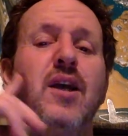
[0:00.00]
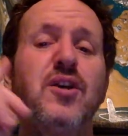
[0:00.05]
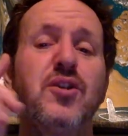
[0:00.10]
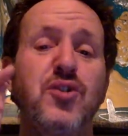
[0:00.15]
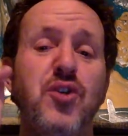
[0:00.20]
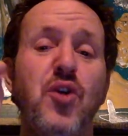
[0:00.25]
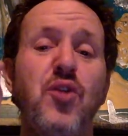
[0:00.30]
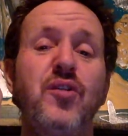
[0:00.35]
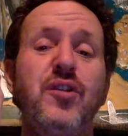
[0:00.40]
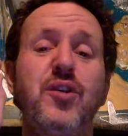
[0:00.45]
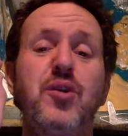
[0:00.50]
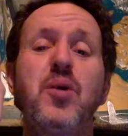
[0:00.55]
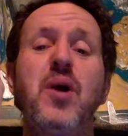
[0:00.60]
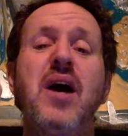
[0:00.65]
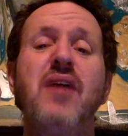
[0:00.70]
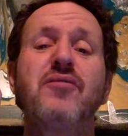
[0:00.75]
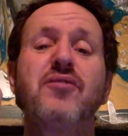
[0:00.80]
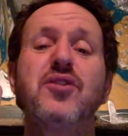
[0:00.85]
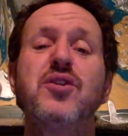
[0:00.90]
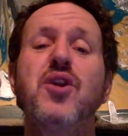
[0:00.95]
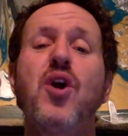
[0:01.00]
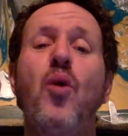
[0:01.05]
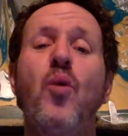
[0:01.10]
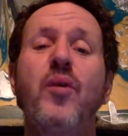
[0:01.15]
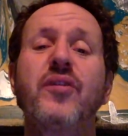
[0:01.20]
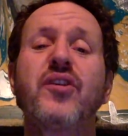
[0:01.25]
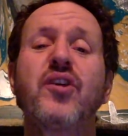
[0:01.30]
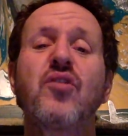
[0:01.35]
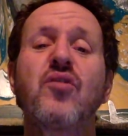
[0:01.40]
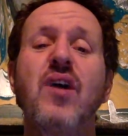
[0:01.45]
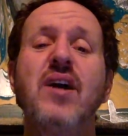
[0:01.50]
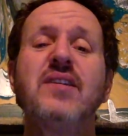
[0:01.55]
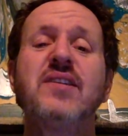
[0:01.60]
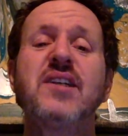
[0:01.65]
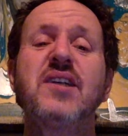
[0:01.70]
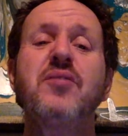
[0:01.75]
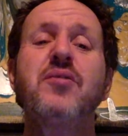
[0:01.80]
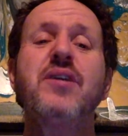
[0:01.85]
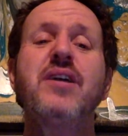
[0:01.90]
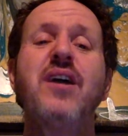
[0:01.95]
Certainly you have to know what the
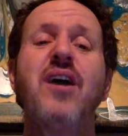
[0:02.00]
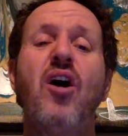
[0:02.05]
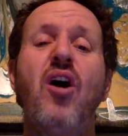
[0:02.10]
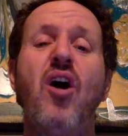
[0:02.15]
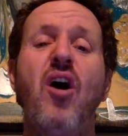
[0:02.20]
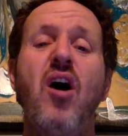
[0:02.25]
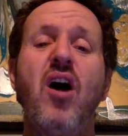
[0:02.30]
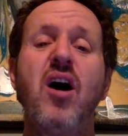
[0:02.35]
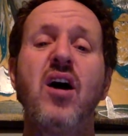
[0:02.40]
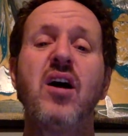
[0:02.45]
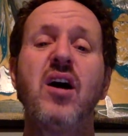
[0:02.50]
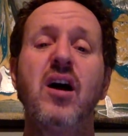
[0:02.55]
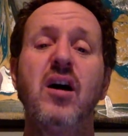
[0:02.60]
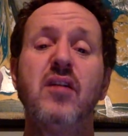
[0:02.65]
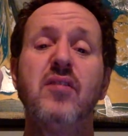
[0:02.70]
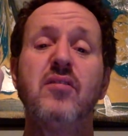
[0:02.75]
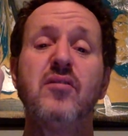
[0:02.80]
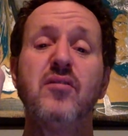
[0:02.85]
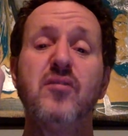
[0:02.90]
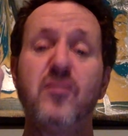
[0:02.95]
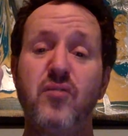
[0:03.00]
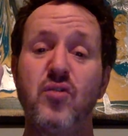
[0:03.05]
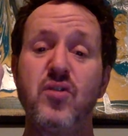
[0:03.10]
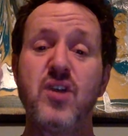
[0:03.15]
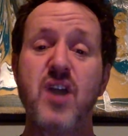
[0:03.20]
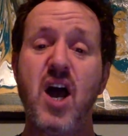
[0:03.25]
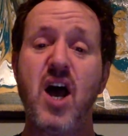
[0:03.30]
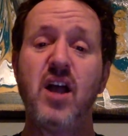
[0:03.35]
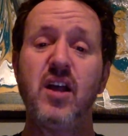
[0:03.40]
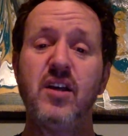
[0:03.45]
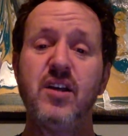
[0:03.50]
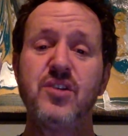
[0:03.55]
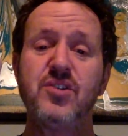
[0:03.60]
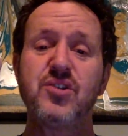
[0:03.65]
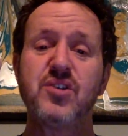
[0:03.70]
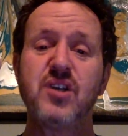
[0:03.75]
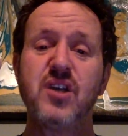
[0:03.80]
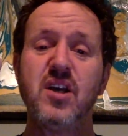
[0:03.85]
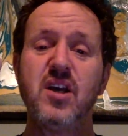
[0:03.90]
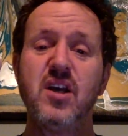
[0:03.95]
criteria are for
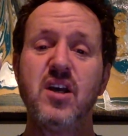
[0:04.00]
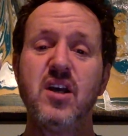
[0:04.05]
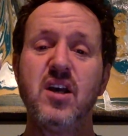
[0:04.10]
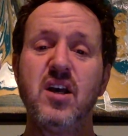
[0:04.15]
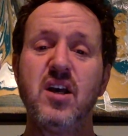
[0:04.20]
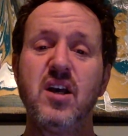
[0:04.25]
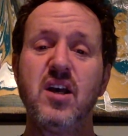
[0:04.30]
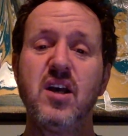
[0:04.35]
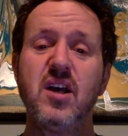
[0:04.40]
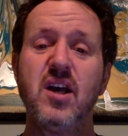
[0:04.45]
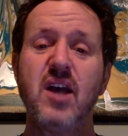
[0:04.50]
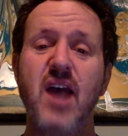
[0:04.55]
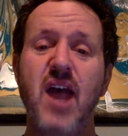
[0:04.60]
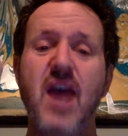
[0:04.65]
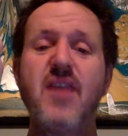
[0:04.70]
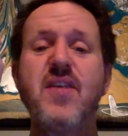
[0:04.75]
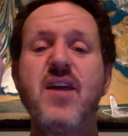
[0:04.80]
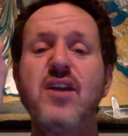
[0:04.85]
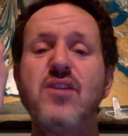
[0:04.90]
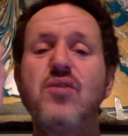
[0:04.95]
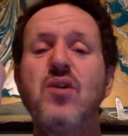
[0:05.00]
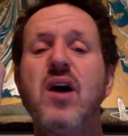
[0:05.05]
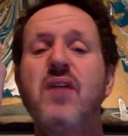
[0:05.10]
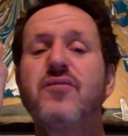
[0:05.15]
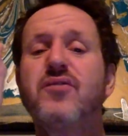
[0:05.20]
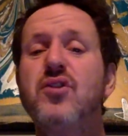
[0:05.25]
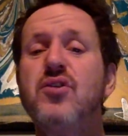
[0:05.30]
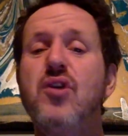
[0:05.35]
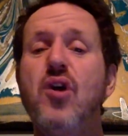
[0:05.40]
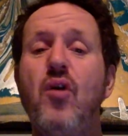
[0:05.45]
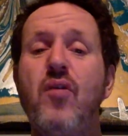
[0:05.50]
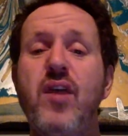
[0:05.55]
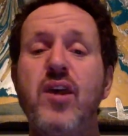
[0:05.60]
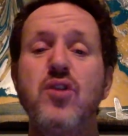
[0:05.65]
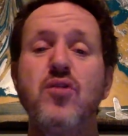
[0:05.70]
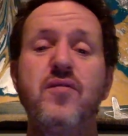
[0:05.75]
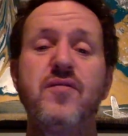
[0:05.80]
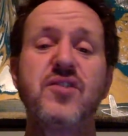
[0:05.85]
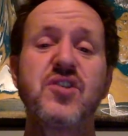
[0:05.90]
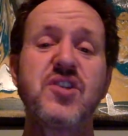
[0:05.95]
knowledge, and then you have to know that
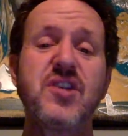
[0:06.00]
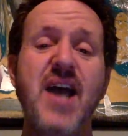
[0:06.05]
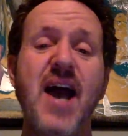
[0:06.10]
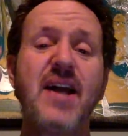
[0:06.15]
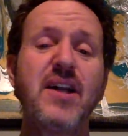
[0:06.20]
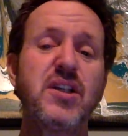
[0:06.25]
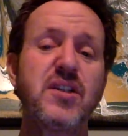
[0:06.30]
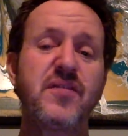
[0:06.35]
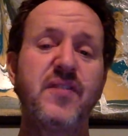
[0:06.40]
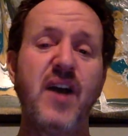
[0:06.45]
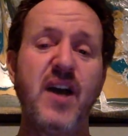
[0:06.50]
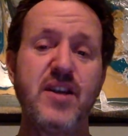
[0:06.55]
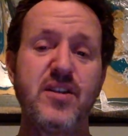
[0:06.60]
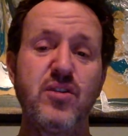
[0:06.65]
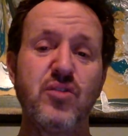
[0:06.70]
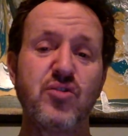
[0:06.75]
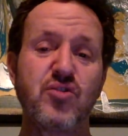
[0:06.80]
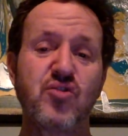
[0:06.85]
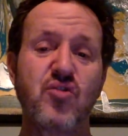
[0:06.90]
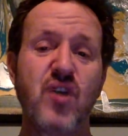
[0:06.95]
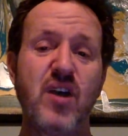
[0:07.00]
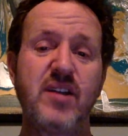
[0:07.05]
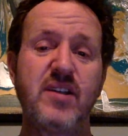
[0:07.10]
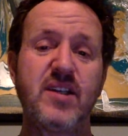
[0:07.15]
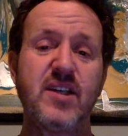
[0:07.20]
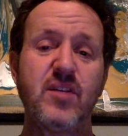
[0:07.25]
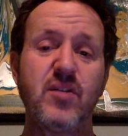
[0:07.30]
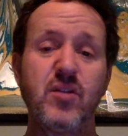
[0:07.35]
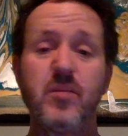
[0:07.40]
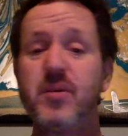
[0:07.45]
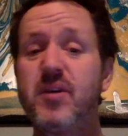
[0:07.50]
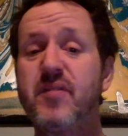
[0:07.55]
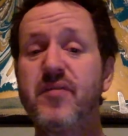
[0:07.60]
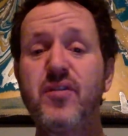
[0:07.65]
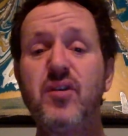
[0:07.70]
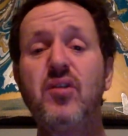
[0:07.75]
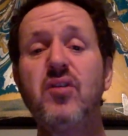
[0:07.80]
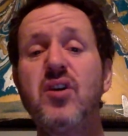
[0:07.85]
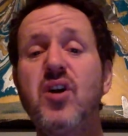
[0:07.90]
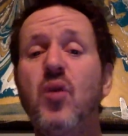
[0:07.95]
you've satisfied those criteria. But if
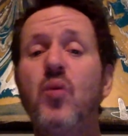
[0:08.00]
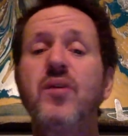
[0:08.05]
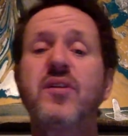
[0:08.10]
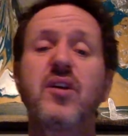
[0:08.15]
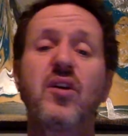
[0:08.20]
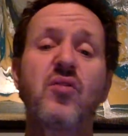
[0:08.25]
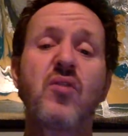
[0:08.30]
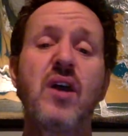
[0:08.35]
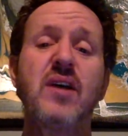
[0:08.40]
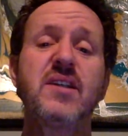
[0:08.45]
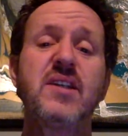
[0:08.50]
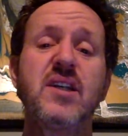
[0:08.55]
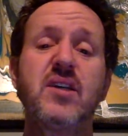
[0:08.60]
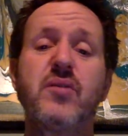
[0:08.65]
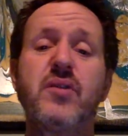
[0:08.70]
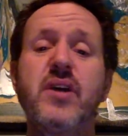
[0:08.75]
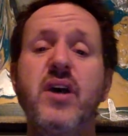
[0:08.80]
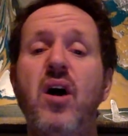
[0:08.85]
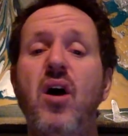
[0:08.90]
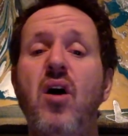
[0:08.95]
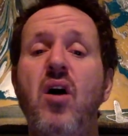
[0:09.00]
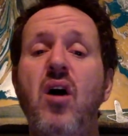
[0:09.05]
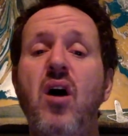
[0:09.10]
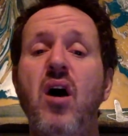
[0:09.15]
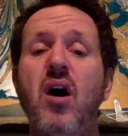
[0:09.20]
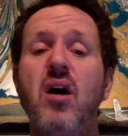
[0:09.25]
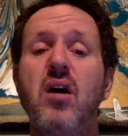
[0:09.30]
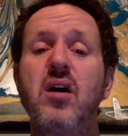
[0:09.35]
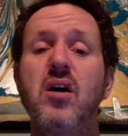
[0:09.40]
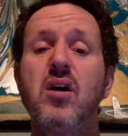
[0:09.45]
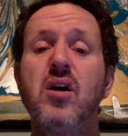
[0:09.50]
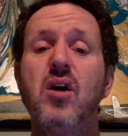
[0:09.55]
you don't know what the criteria are,